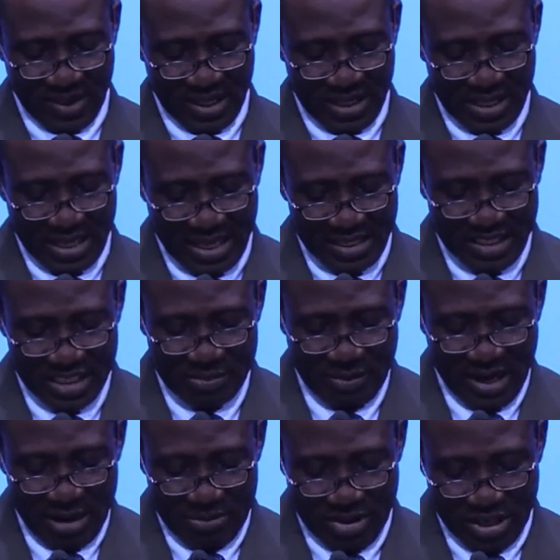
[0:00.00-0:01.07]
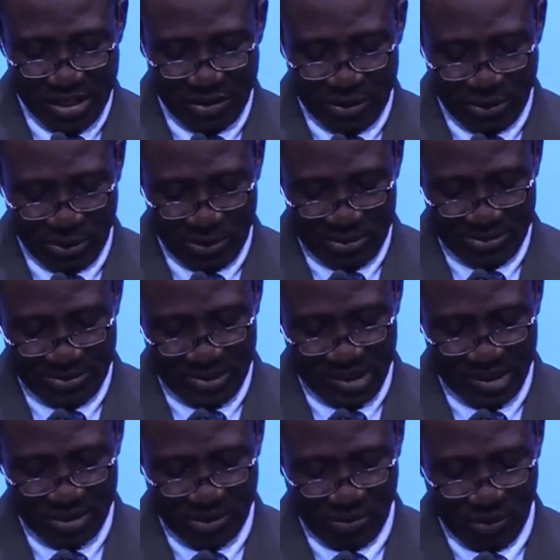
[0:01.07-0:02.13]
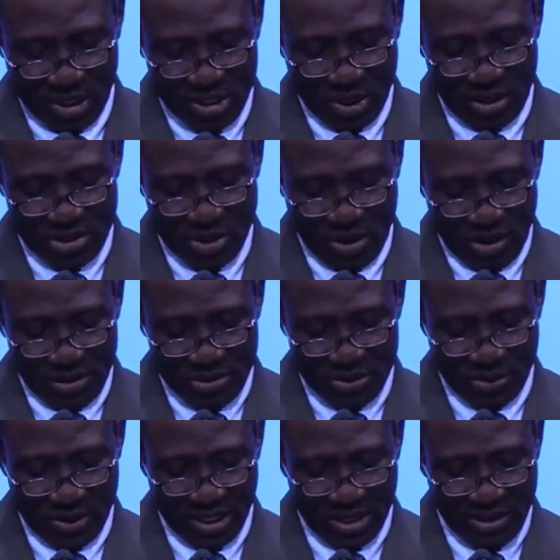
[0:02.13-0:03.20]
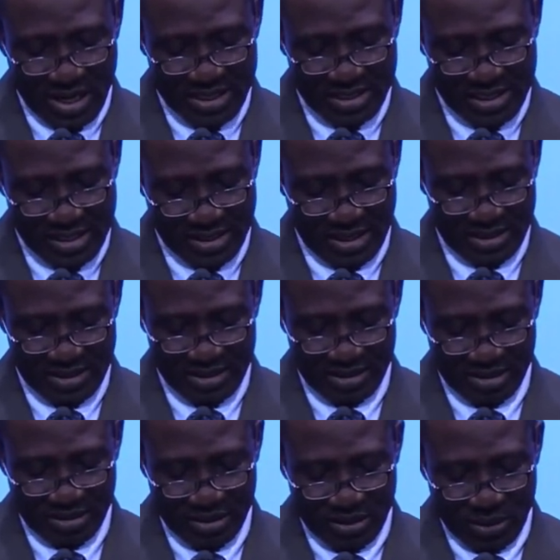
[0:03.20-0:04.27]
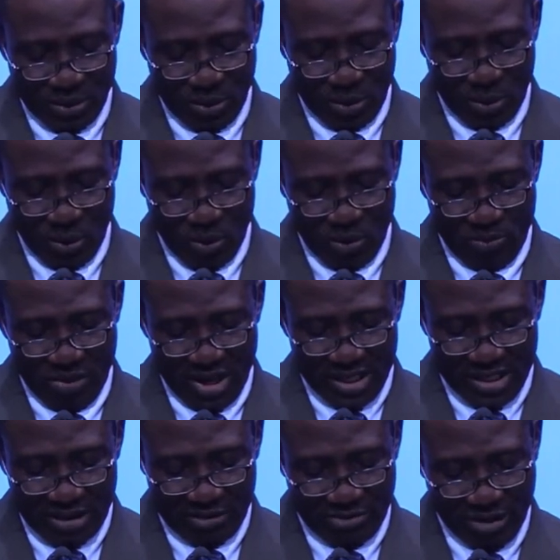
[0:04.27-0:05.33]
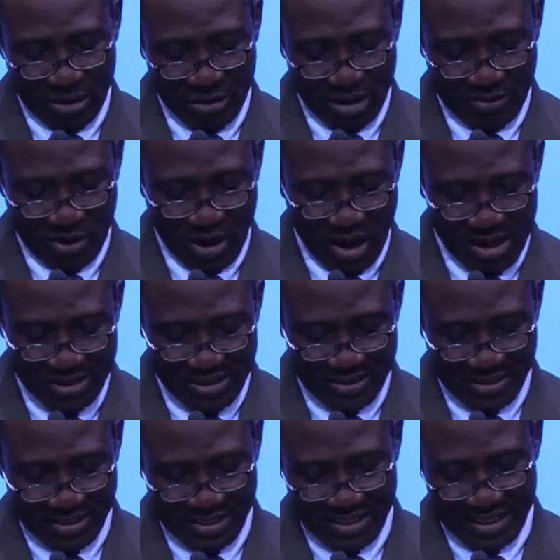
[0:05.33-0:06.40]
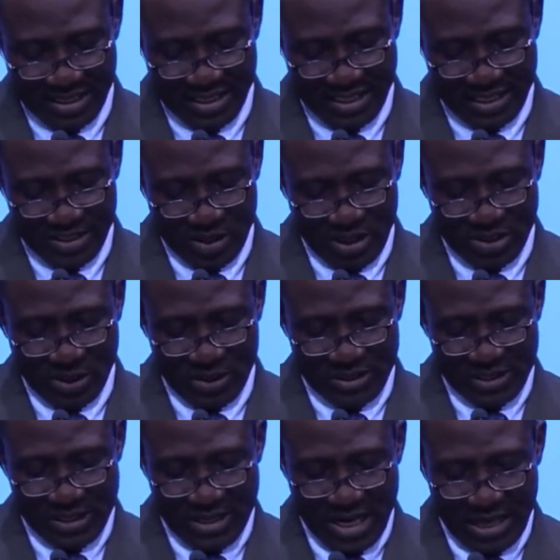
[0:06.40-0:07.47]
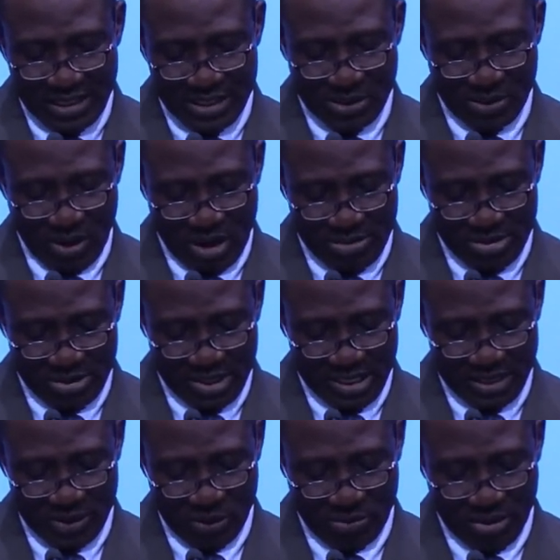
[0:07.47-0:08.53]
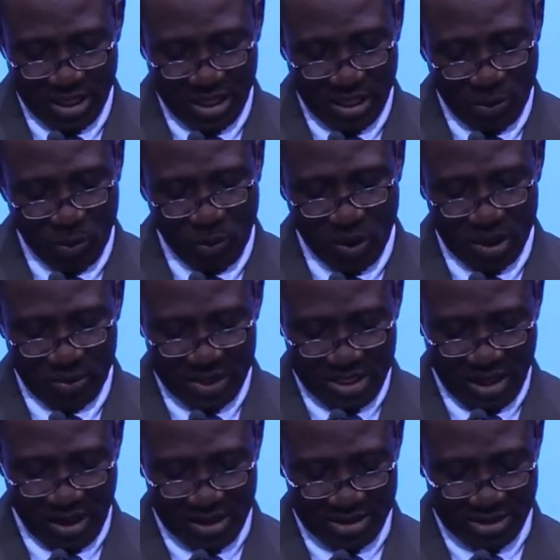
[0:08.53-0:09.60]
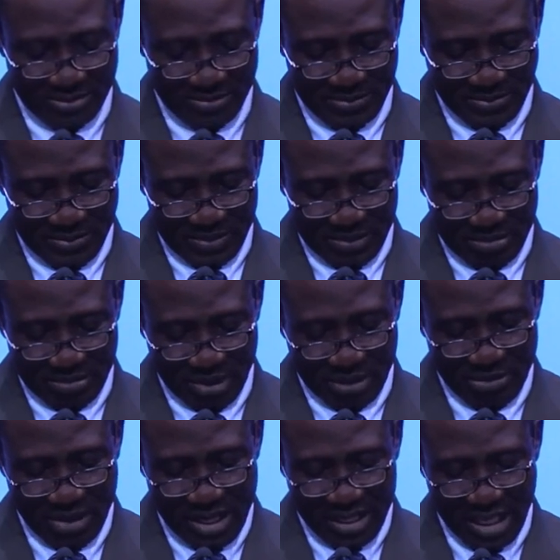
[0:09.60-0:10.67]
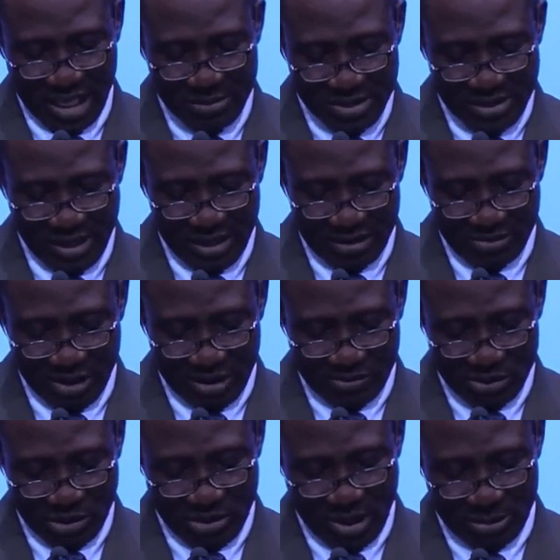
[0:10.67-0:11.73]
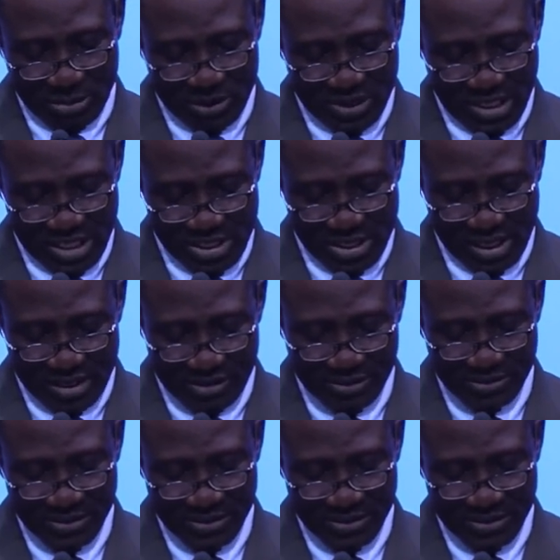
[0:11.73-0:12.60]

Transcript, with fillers: Let this mind be in you, which was also in Christ Jesus, who, being in the form of God, did not consider his robbery to be equal with God, but made himself of no reputation,